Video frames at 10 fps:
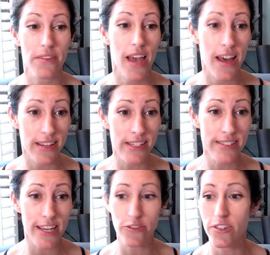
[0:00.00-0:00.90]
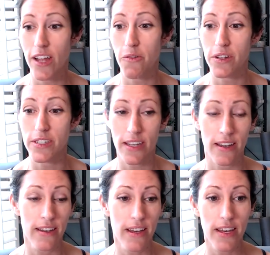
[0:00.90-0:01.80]
At least yesterday I went
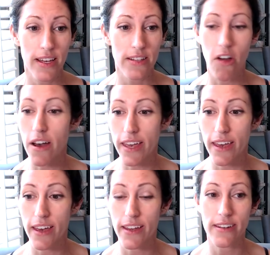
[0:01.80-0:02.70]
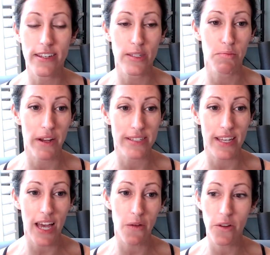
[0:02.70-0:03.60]
to log in because Brian's
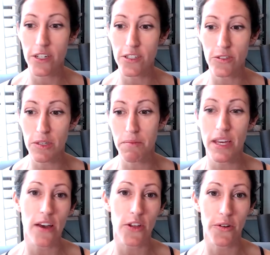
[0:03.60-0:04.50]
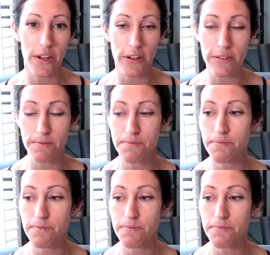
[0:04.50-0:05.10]
like, I want to do something on the grill.